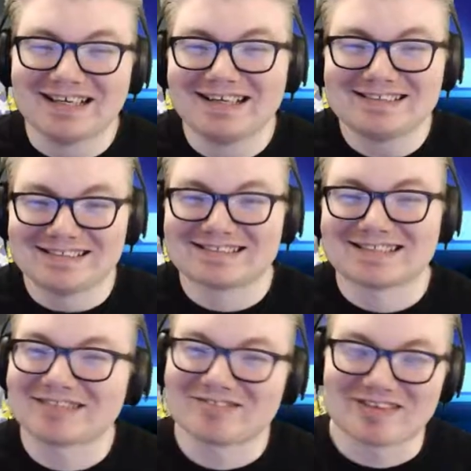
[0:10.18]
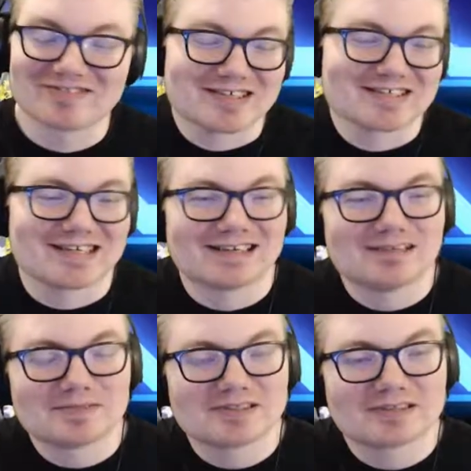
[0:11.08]
Yeah, that didn't take forever to set
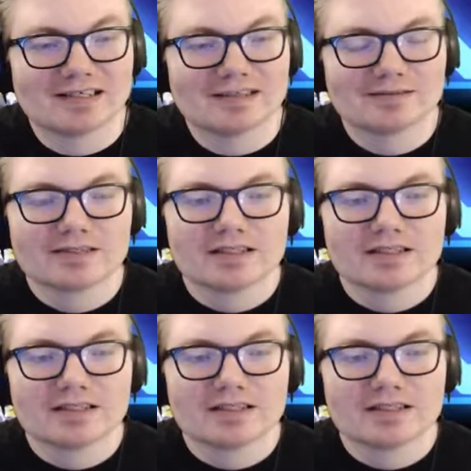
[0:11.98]
up. Oh god.